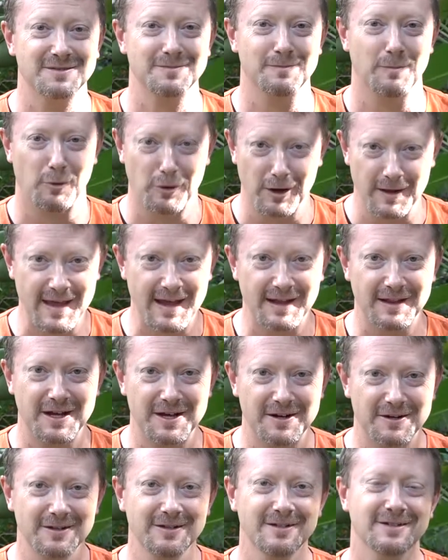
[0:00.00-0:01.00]
more on that
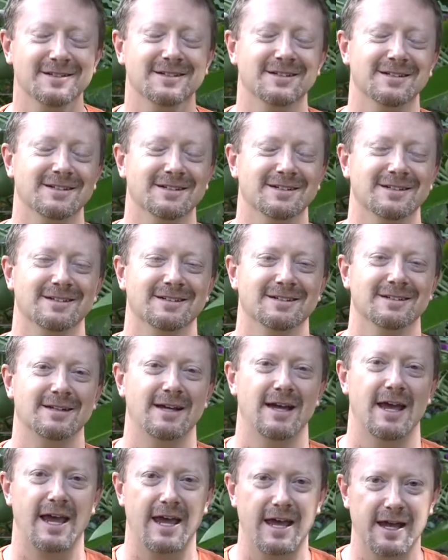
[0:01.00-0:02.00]
later,
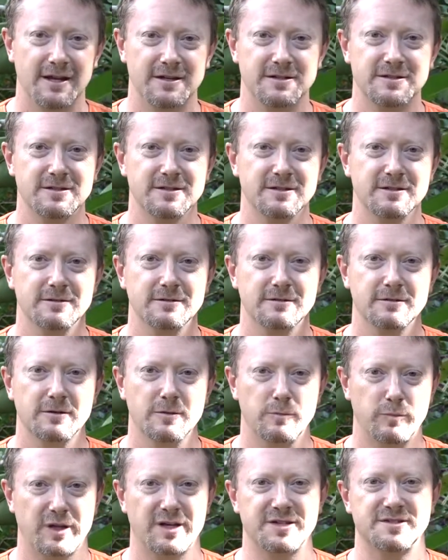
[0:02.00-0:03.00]
and
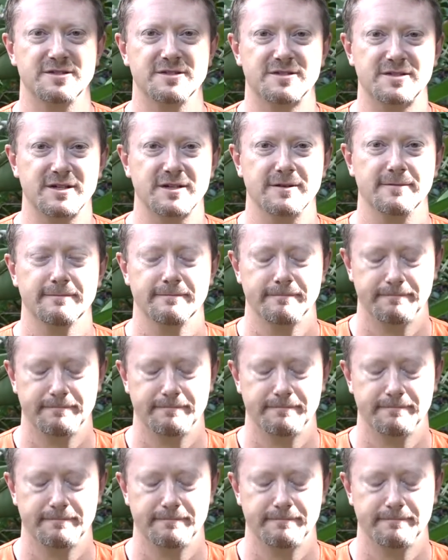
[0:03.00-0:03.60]
complacency.